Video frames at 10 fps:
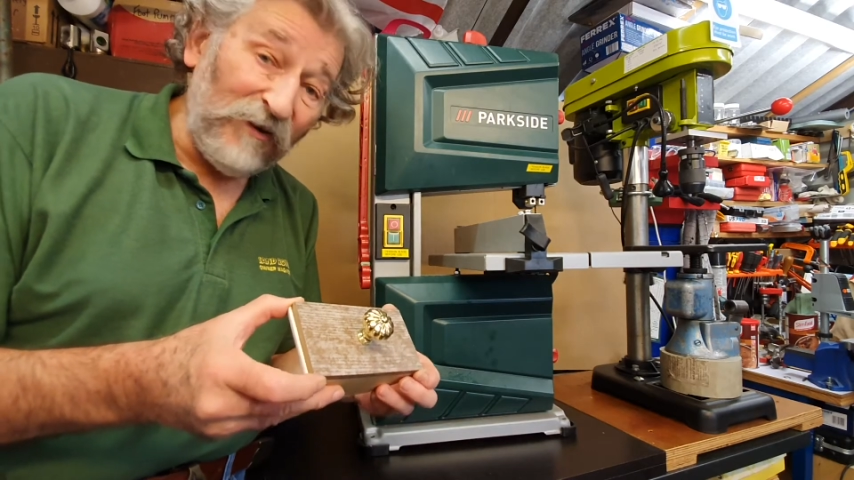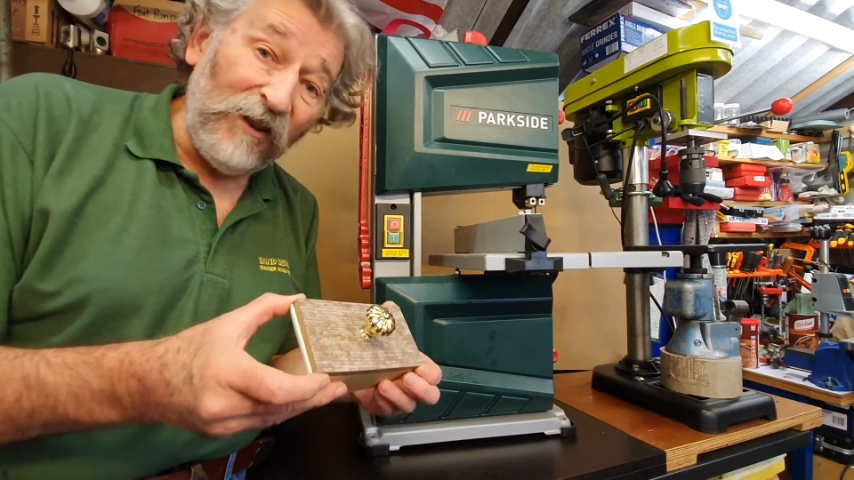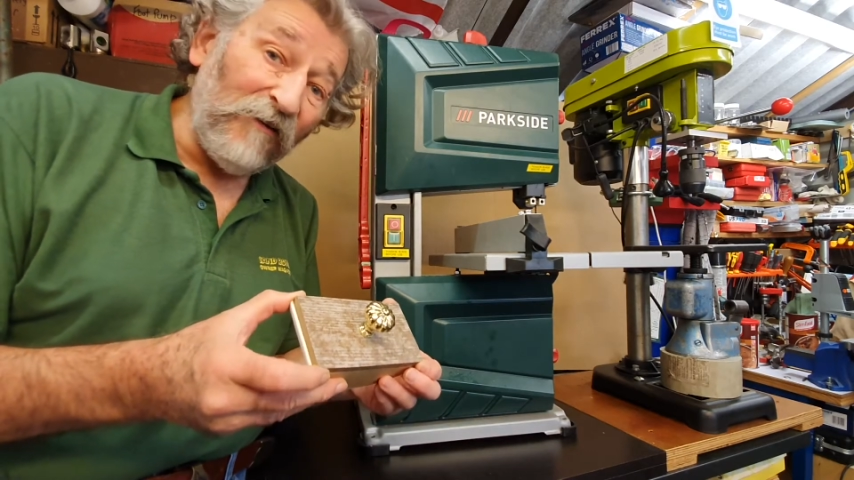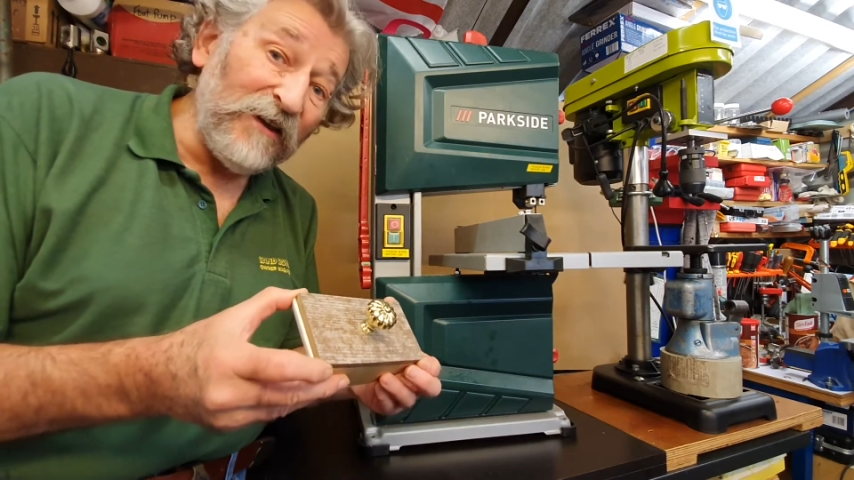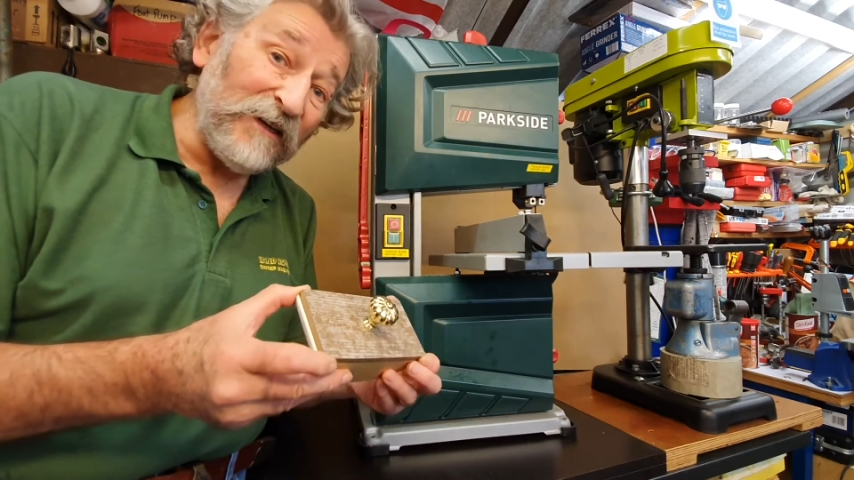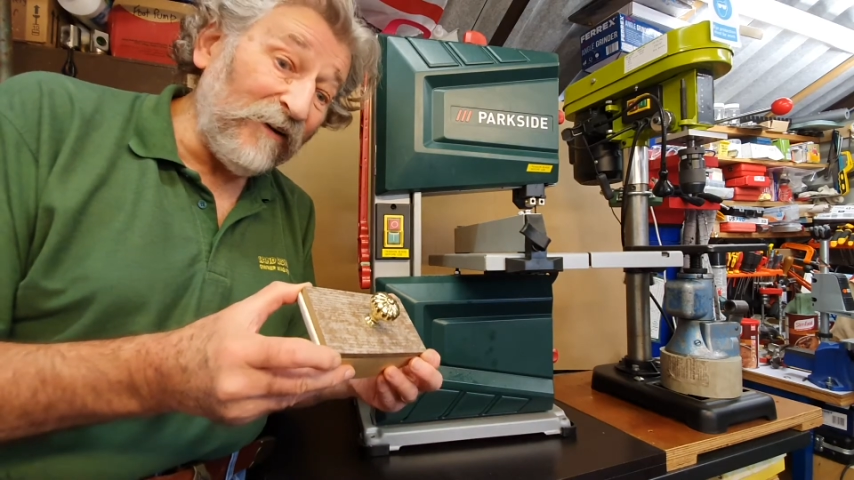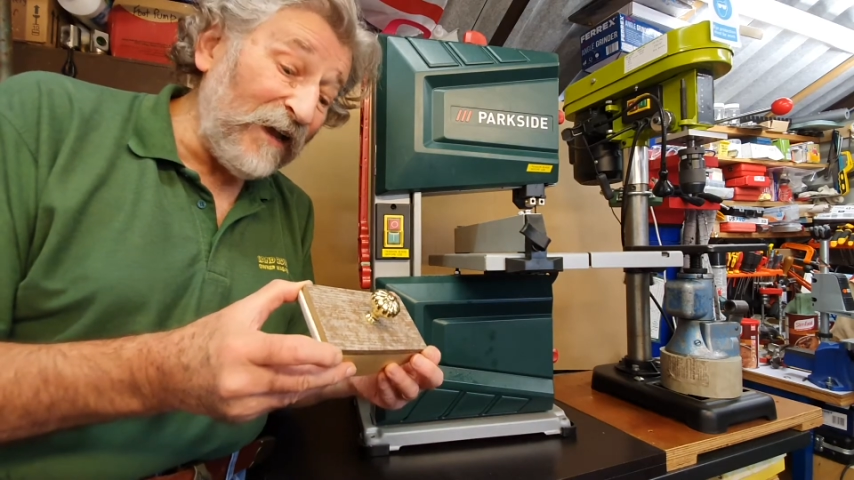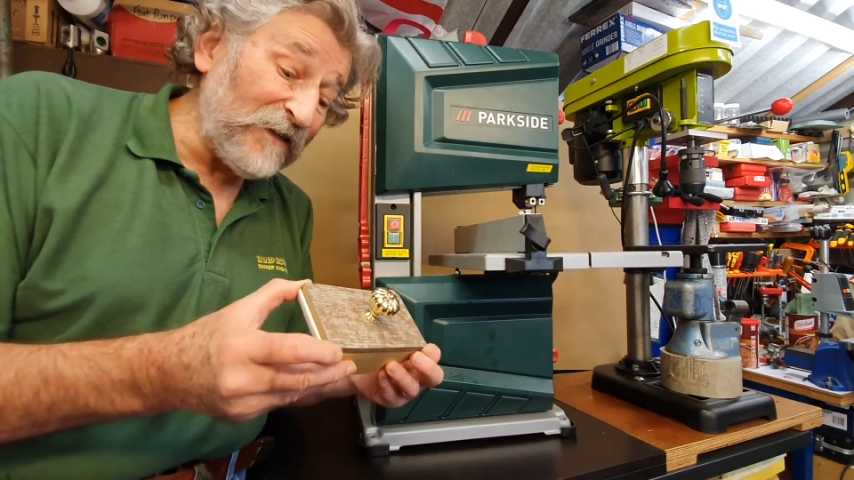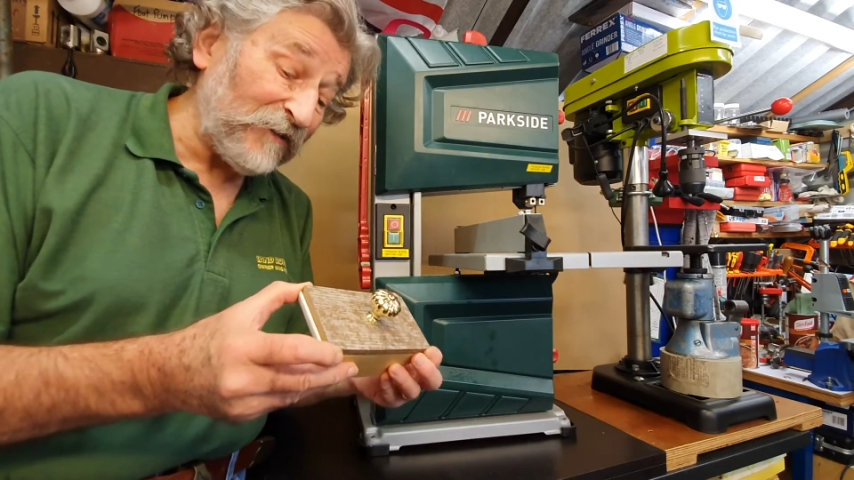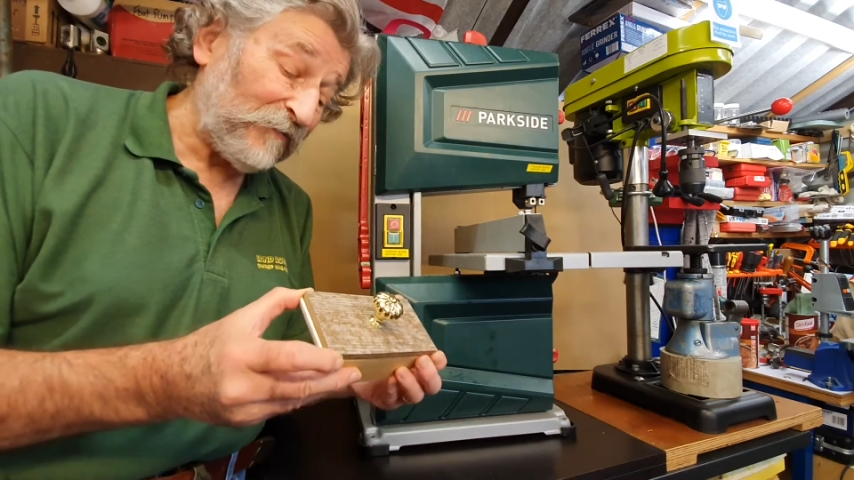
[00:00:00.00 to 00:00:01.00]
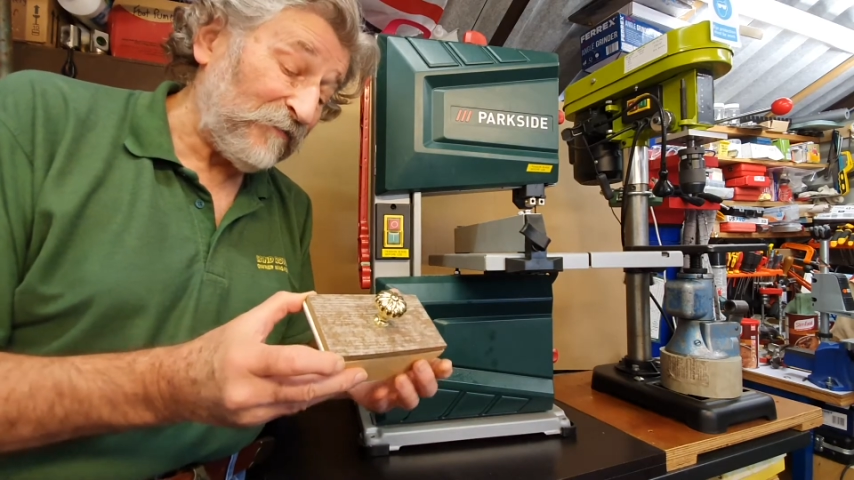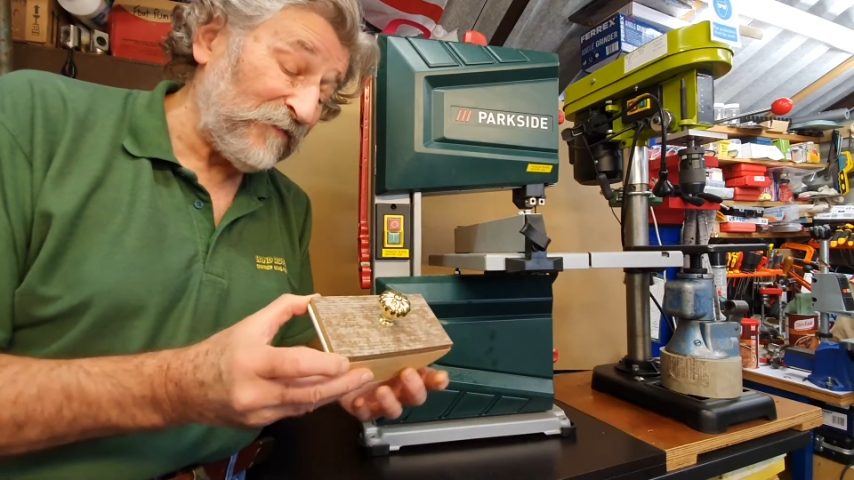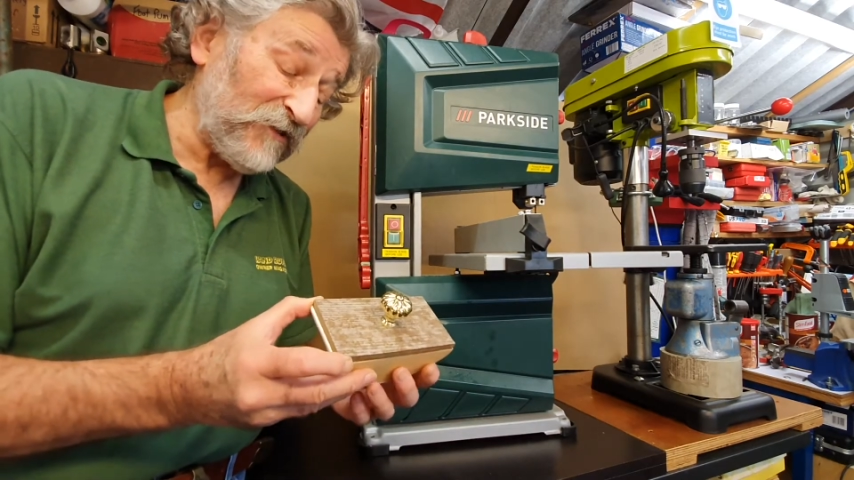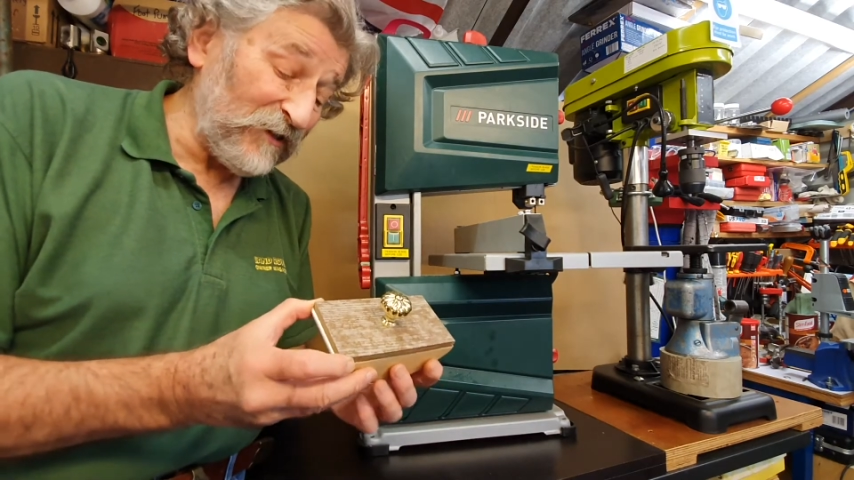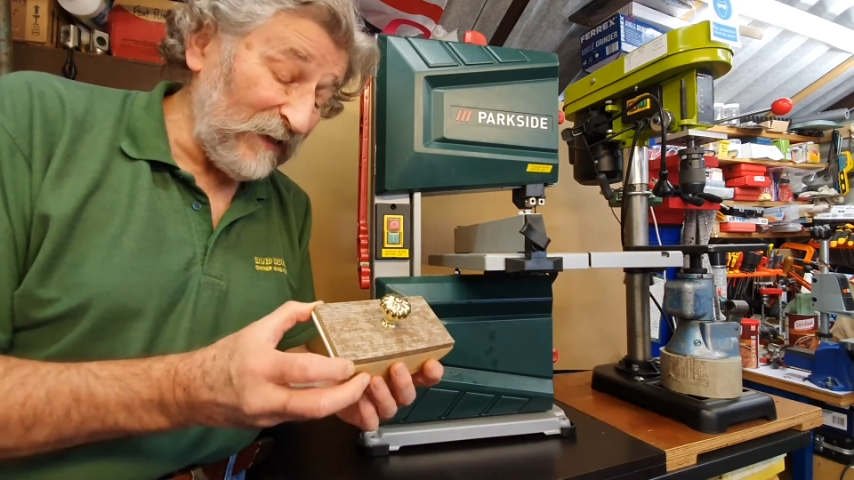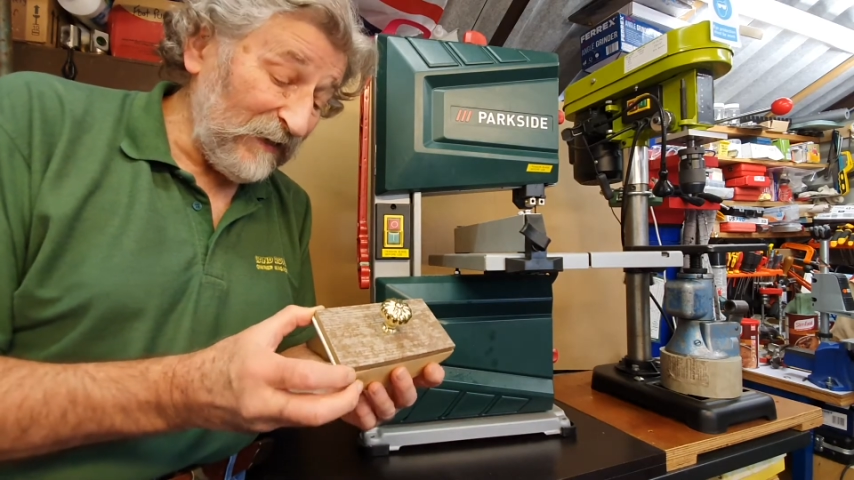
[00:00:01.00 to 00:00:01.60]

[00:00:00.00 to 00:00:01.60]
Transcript: line items,